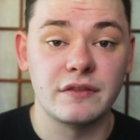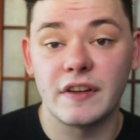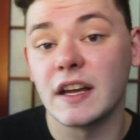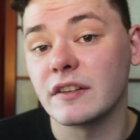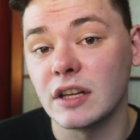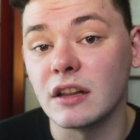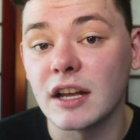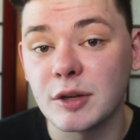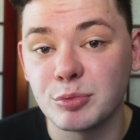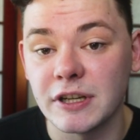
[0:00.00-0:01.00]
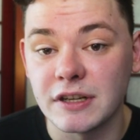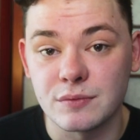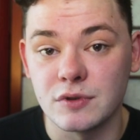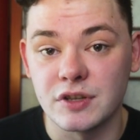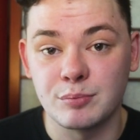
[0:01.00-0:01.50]
In fact, a lot of
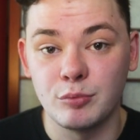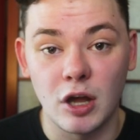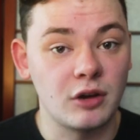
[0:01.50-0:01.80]
players will just